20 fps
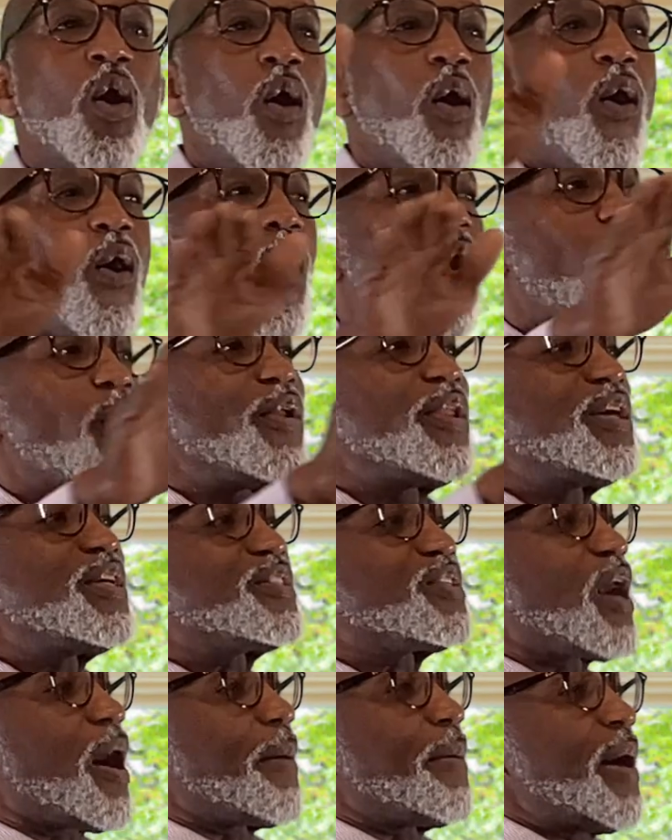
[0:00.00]
all his
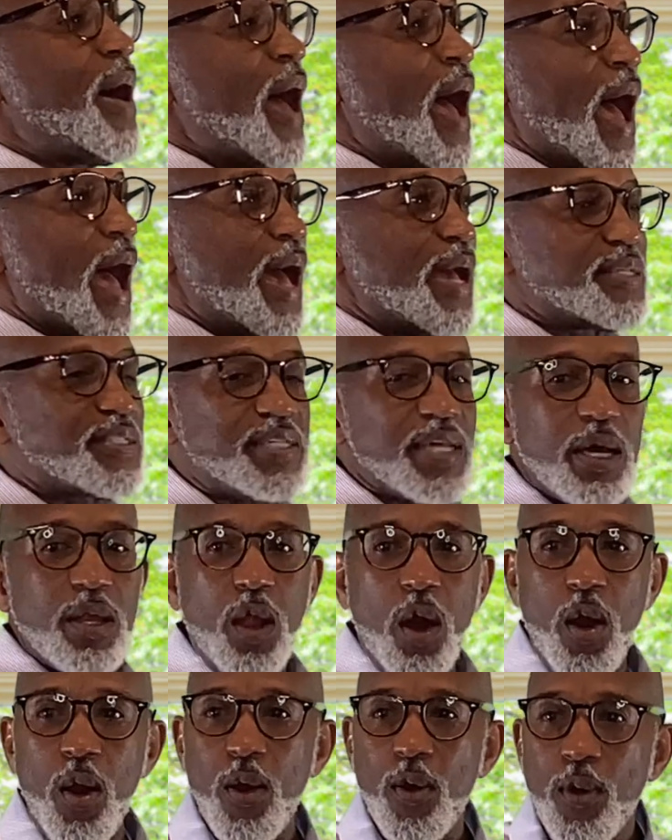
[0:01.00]
army, and said,
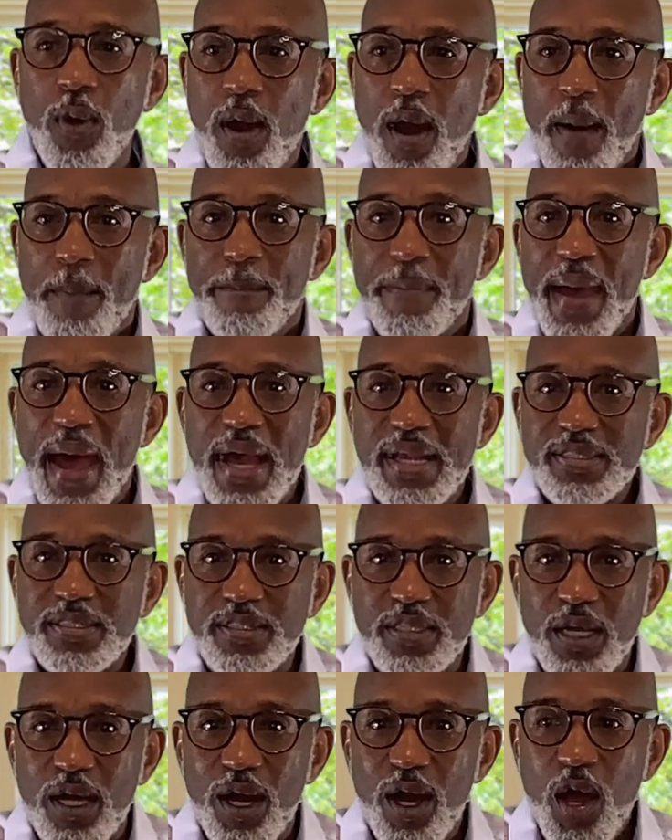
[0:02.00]
Oh,
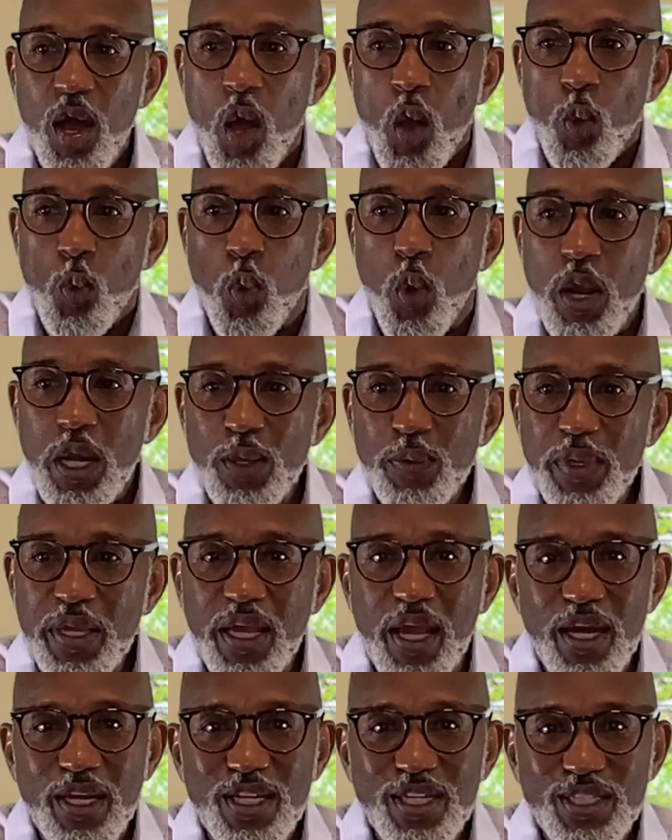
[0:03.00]
Master, what are we
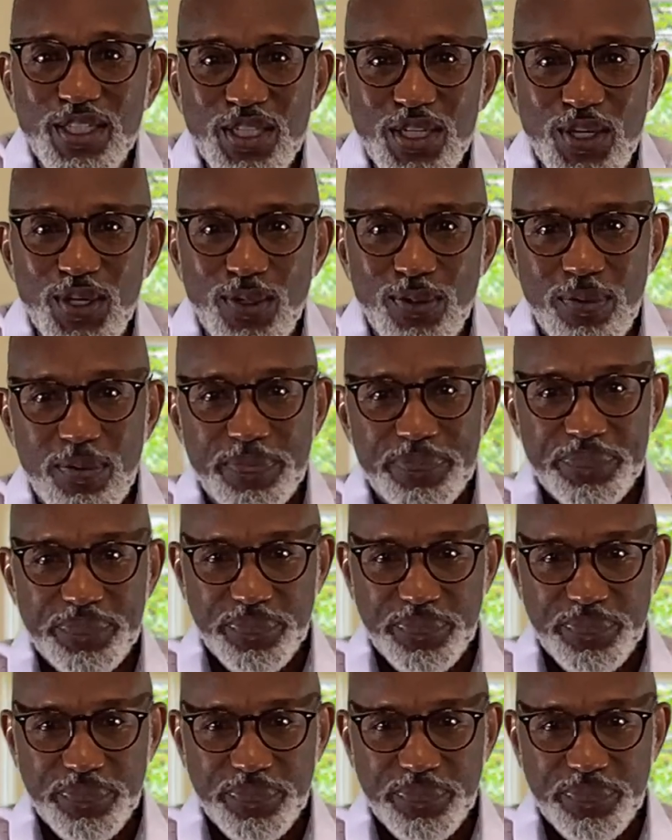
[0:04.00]
going to do?